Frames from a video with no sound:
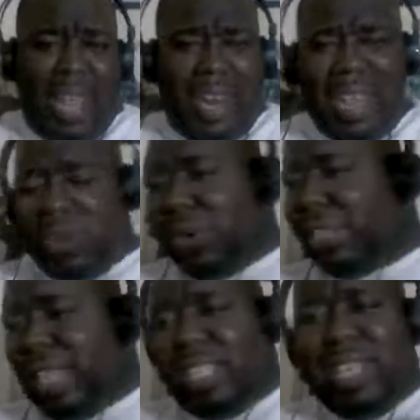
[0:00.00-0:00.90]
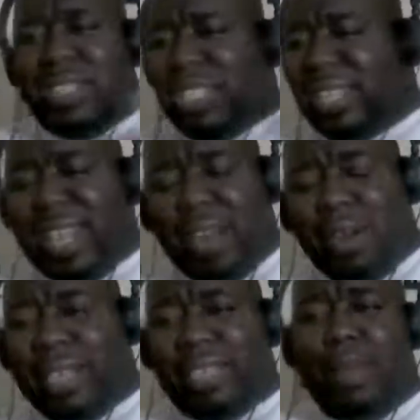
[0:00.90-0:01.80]
And of course, as y'all see the
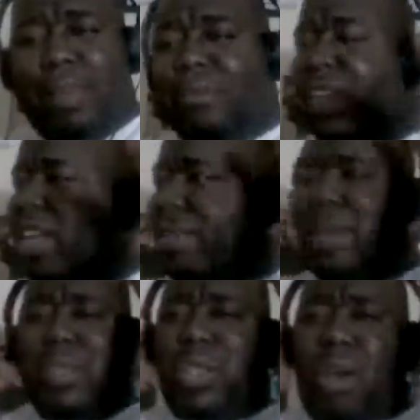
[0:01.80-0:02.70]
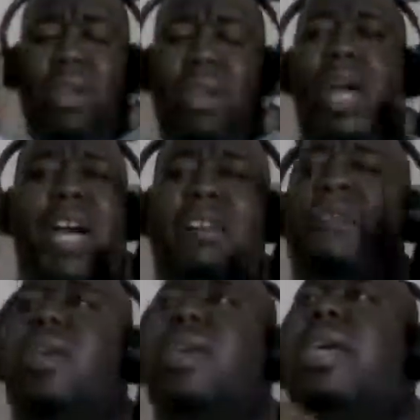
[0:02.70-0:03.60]
Harriet Tubman film, it was all
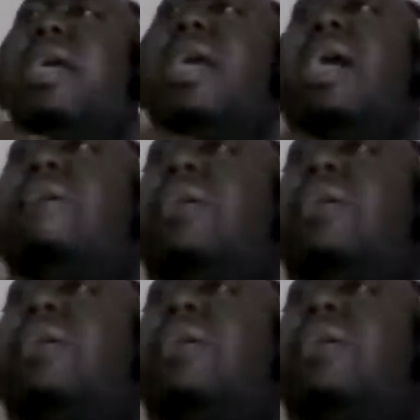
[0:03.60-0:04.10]
off. I